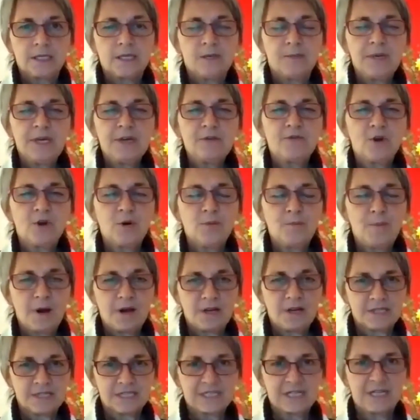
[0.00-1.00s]
to be
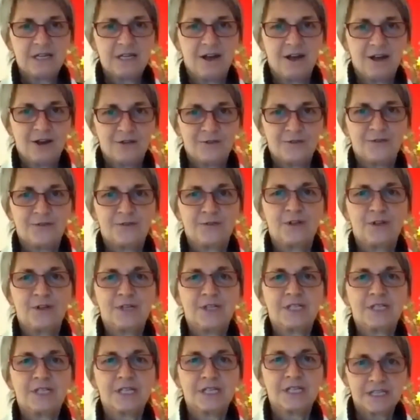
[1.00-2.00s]
robust enough
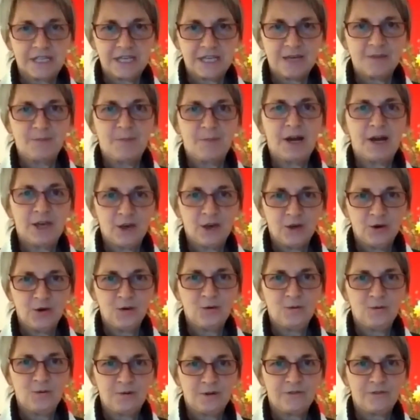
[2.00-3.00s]
to see my
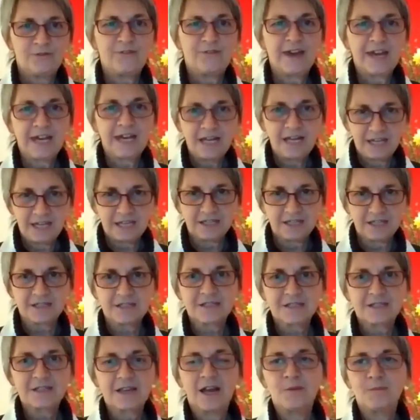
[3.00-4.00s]
own
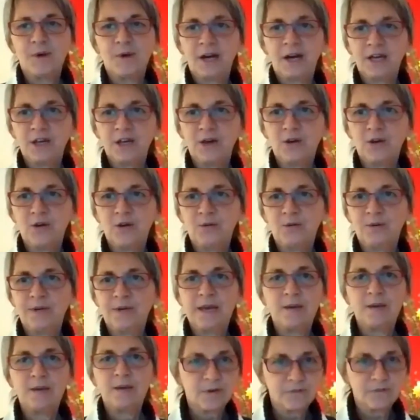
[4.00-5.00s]
failings and my
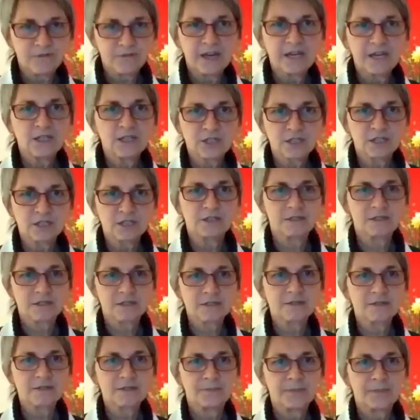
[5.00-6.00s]
own
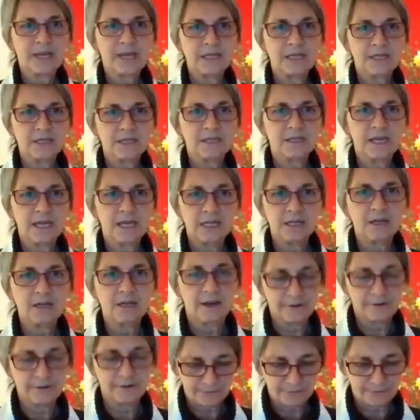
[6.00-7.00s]
imperfections in
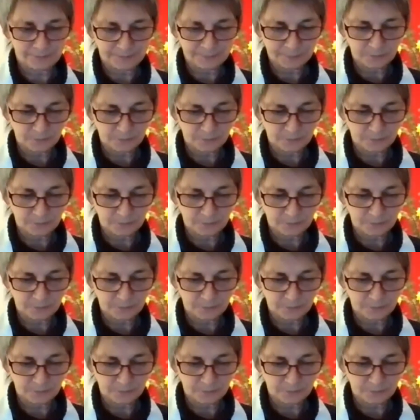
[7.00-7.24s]
life.